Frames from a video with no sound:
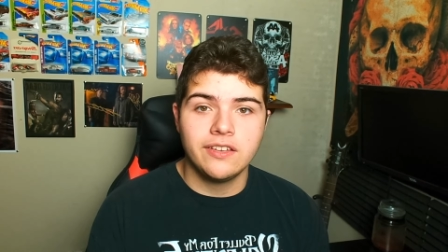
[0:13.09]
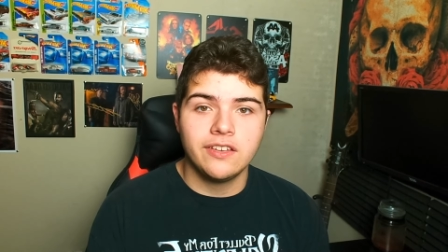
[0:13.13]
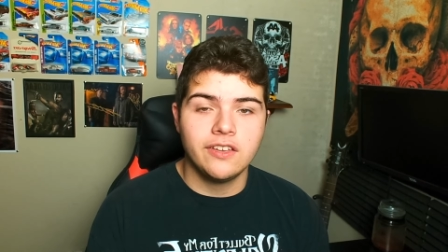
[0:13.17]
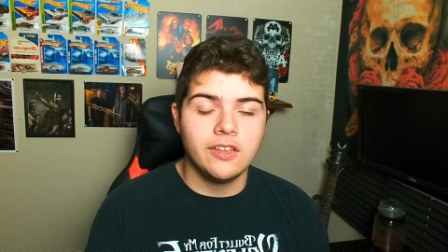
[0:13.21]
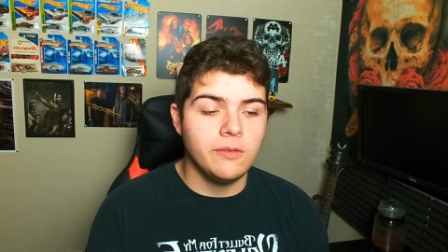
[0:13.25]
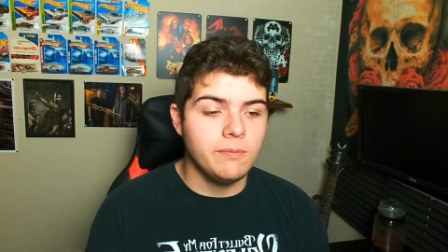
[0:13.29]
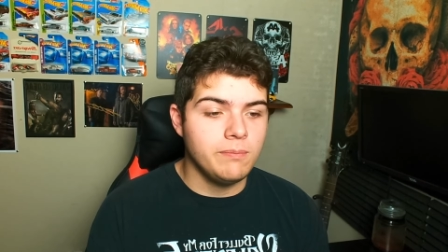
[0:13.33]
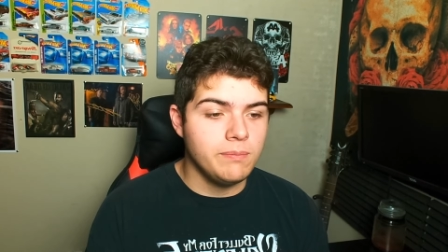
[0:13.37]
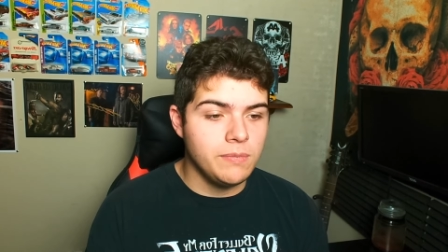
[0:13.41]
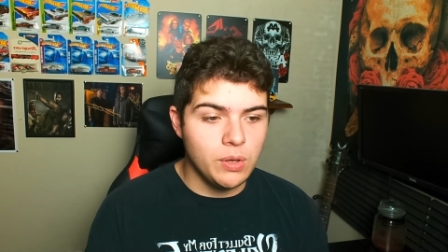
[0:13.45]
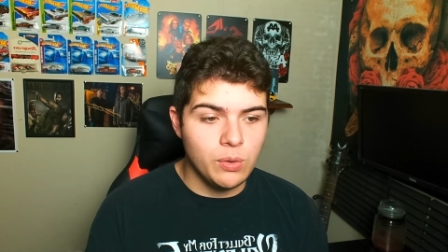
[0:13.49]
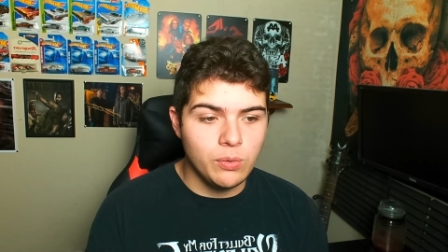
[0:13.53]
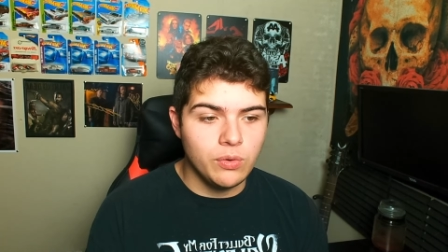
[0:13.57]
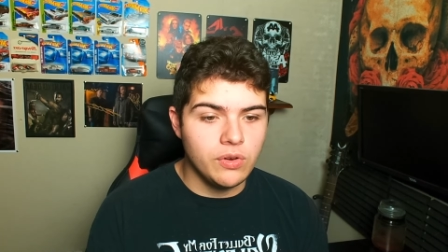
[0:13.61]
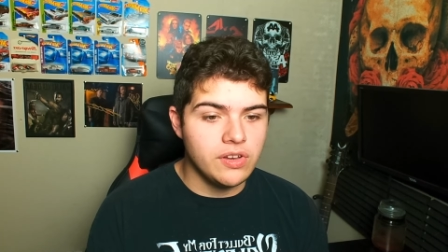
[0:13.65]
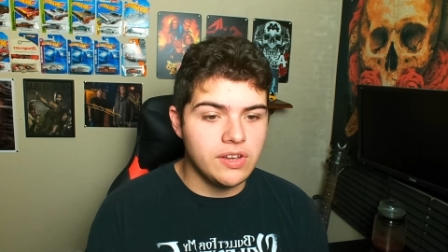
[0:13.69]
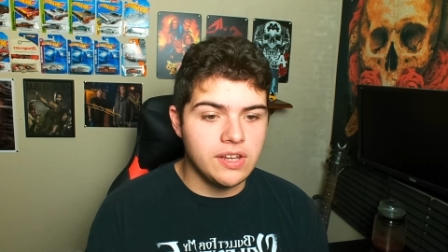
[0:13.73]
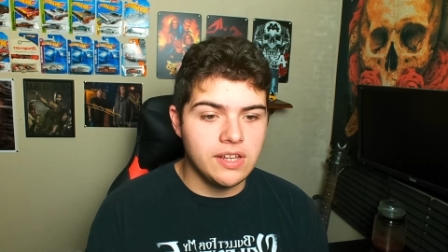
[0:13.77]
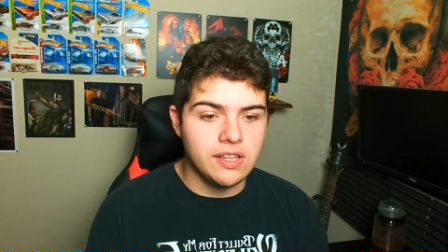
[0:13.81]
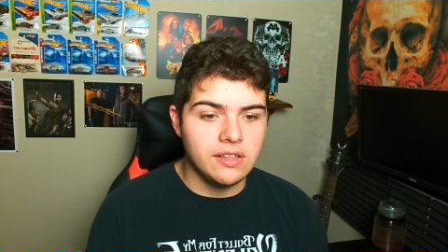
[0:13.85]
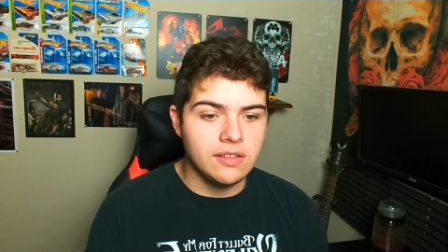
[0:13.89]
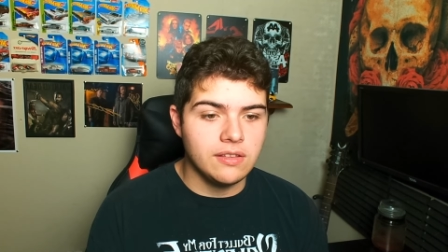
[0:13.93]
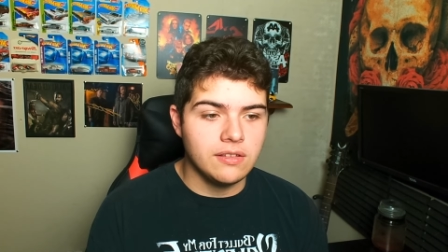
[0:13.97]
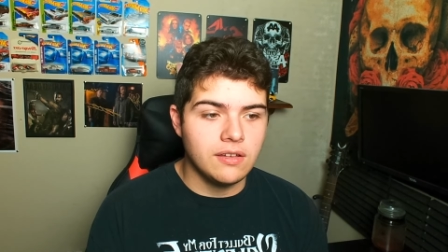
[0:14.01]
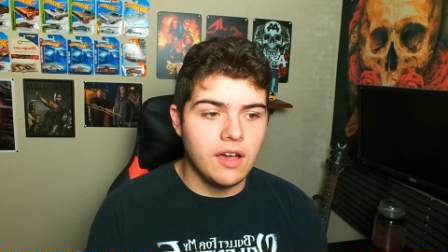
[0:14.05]

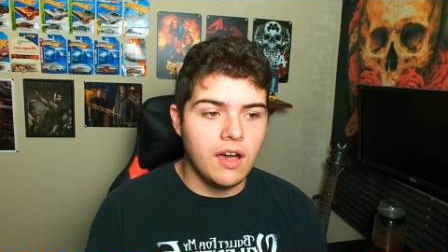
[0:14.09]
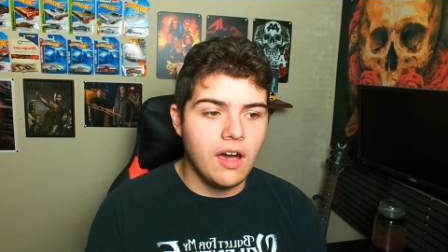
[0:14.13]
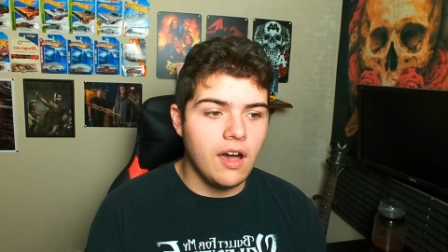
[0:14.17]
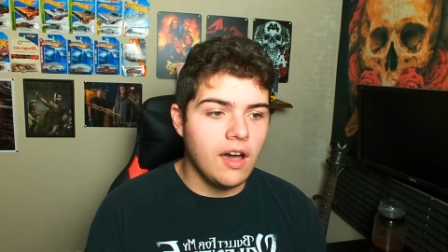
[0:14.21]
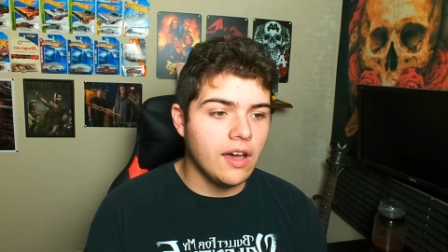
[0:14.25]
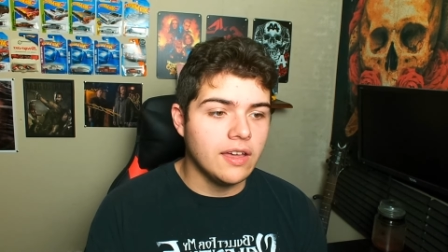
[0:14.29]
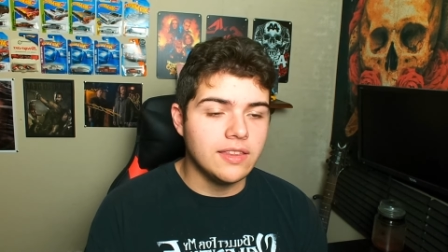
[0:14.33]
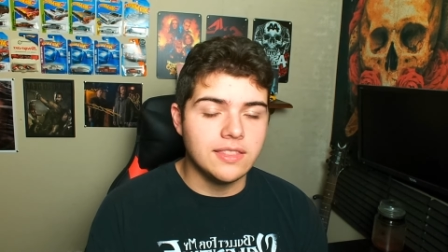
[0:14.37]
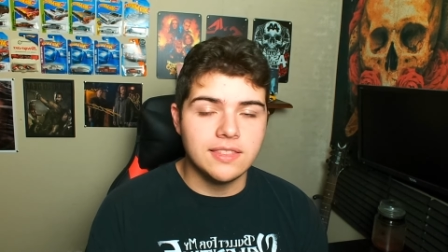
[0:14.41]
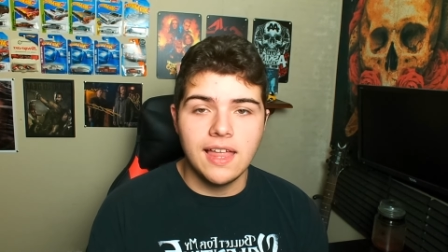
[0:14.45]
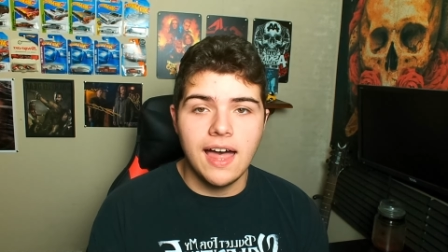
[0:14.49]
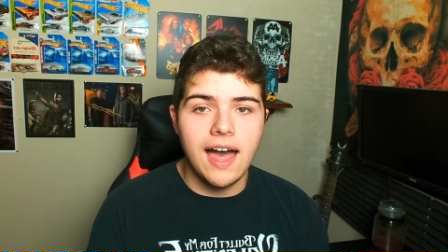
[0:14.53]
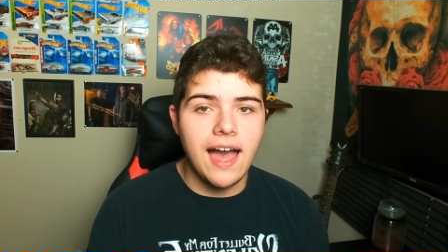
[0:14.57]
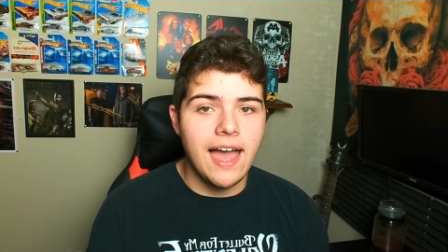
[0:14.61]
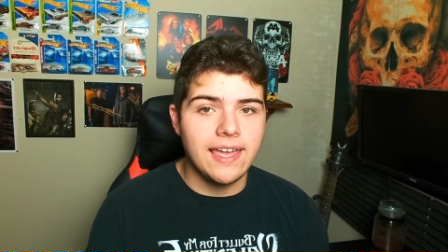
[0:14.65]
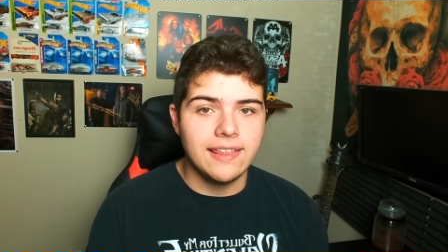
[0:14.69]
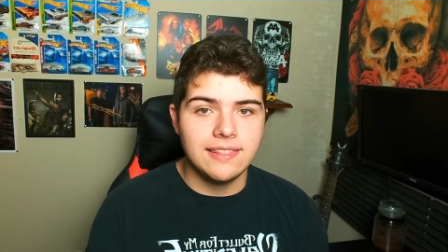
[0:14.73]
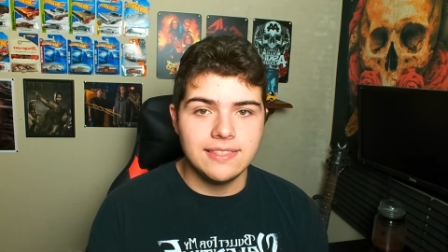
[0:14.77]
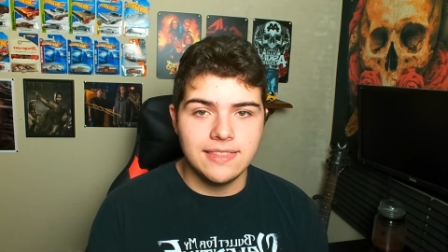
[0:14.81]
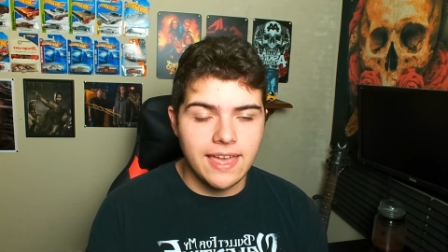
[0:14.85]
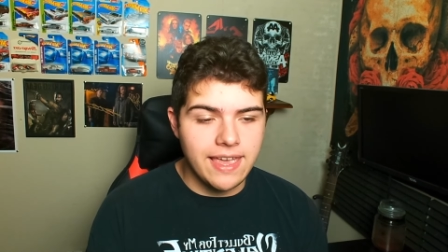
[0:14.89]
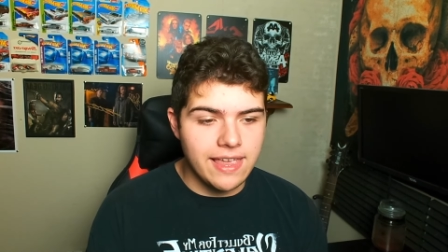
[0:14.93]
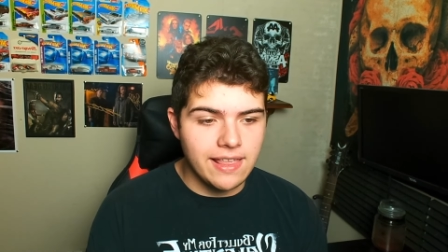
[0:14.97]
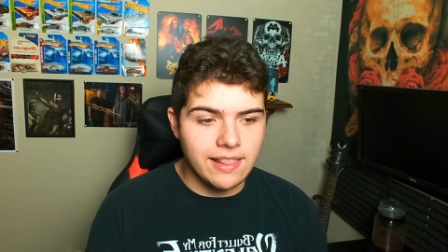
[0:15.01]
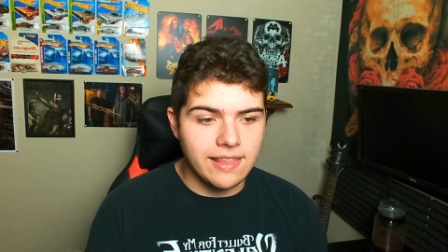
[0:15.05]
community
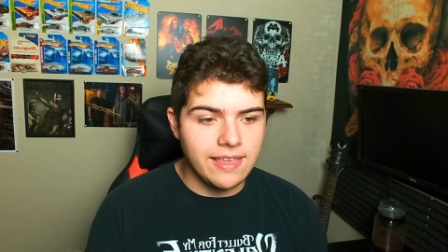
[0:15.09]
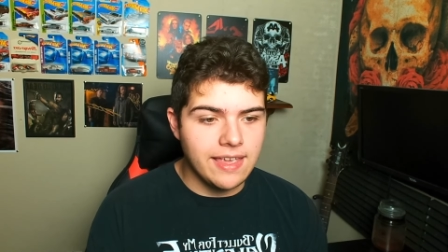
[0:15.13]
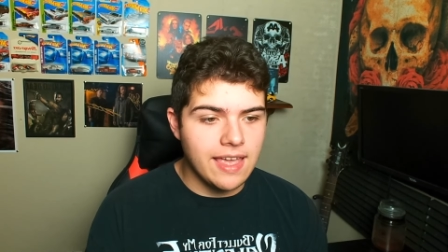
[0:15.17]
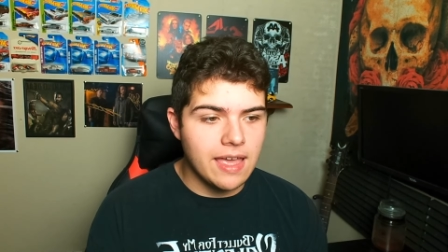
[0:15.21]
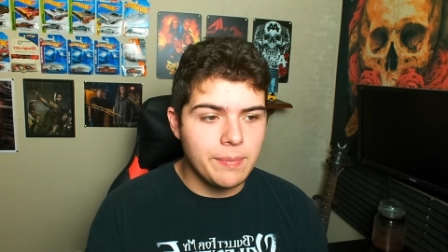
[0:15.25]
online lately.